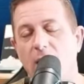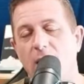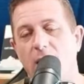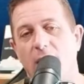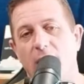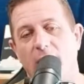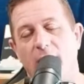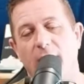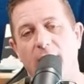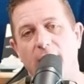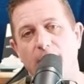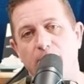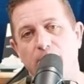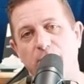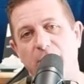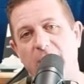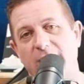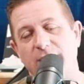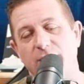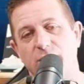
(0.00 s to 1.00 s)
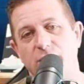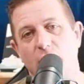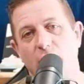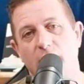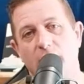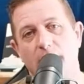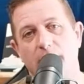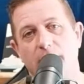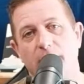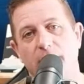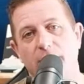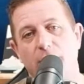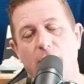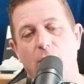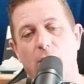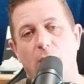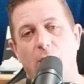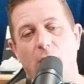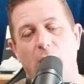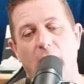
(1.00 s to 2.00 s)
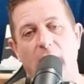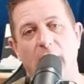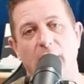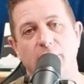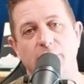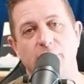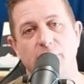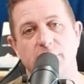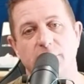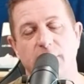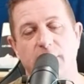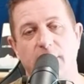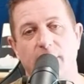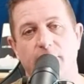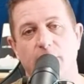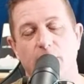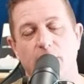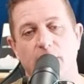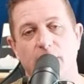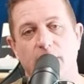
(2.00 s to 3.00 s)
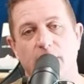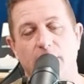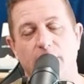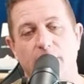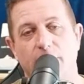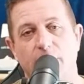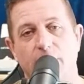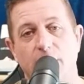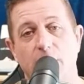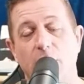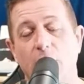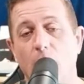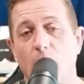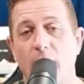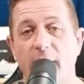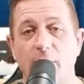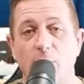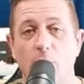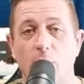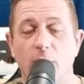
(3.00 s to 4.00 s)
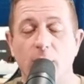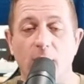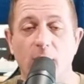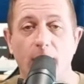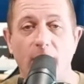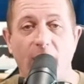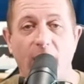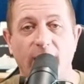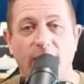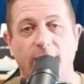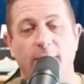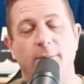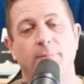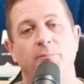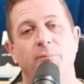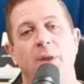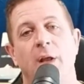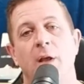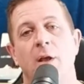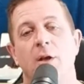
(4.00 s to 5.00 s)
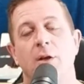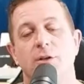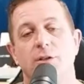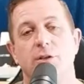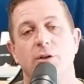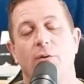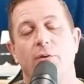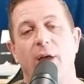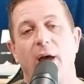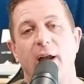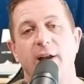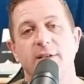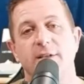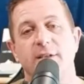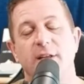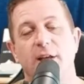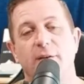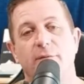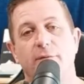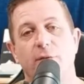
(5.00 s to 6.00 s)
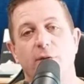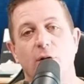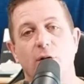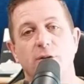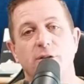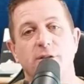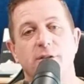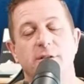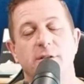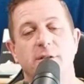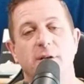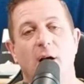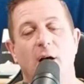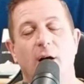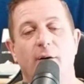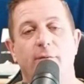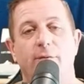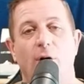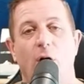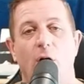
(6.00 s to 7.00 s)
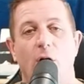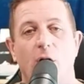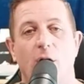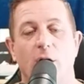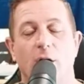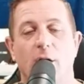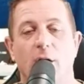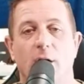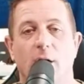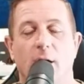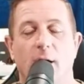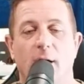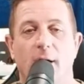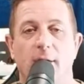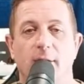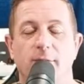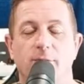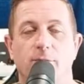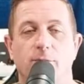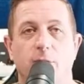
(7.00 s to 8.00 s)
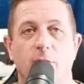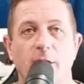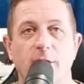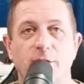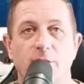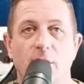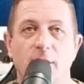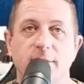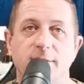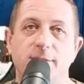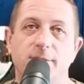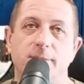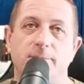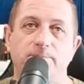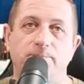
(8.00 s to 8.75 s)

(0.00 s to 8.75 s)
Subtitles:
and you showed up. They'll just give you a little thing. You can wait or you can come back. So that is the first of our restaurants.